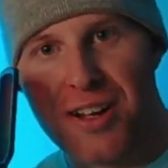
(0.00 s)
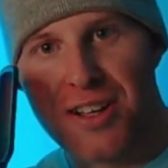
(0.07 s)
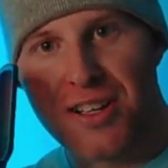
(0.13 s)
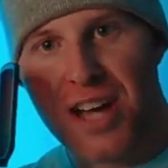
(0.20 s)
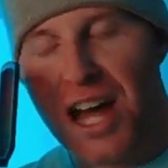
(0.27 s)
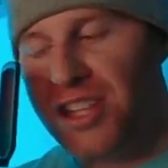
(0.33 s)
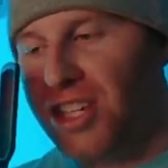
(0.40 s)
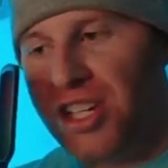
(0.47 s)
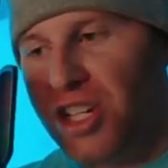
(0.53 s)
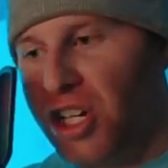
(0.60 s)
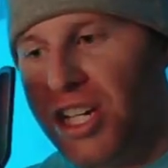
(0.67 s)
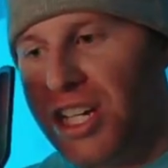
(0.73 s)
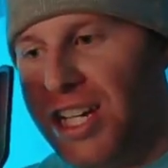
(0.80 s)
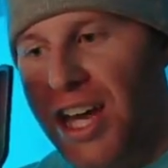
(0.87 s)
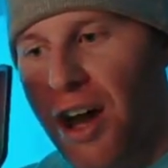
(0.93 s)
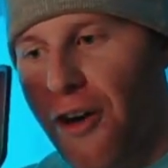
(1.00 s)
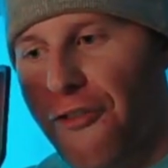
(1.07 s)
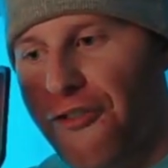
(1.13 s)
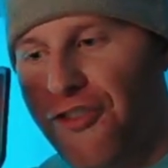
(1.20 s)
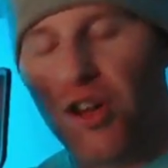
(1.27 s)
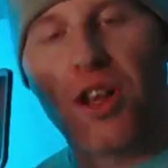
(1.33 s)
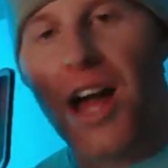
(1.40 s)
I think you're going to get a
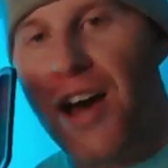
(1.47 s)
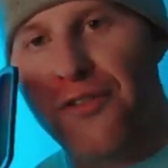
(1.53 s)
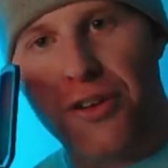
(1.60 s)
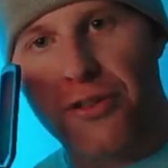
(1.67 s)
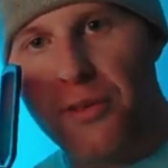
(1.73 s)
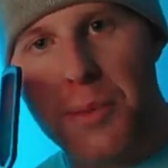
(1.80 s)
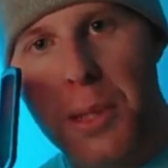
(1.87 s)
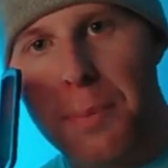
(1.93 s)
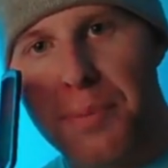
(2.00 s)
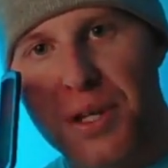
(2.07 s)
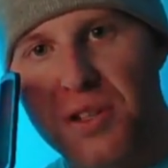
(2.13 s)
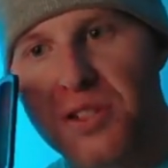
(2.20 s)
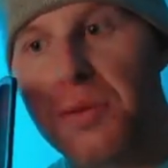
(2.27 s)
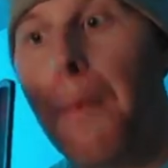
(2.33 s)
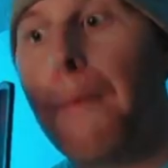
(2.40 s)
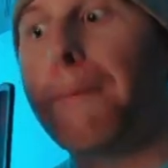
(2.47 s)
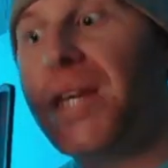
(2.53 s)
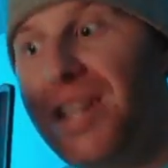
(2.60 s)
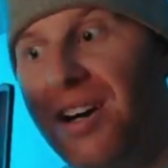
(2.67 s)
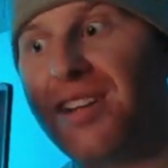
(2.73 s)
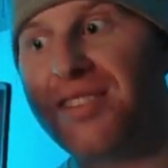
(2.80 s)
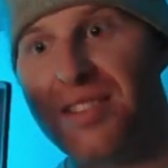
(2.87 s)
full effort from the Bills
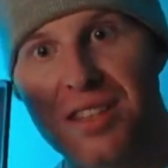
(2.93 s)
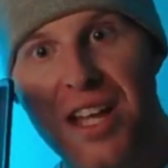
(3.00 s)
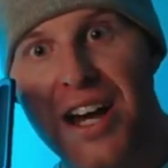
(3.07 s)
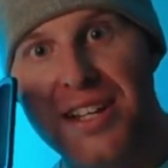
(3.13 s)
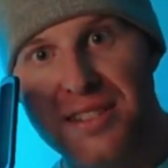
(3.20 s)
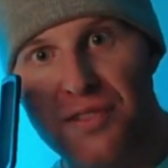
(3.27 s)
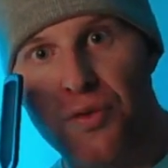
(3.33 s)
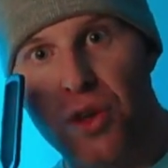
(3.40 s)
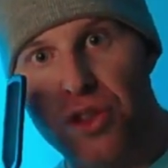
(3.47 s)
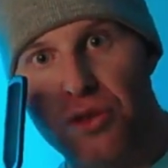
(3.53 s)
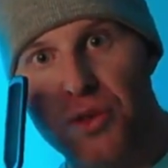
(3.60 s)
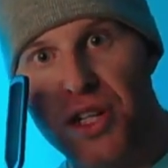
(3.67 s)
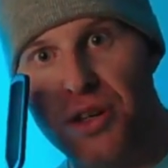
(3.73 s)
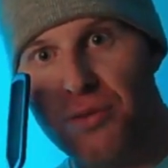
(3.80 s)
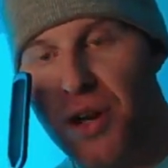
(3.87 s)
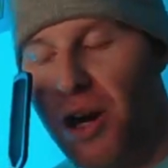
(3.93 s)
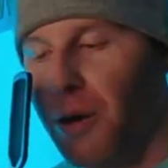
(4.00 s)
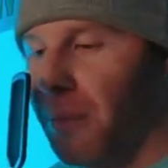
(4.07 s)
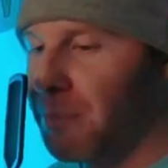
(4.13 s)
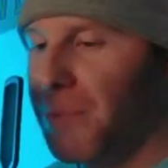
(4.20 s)
because the Lions have won three in a row.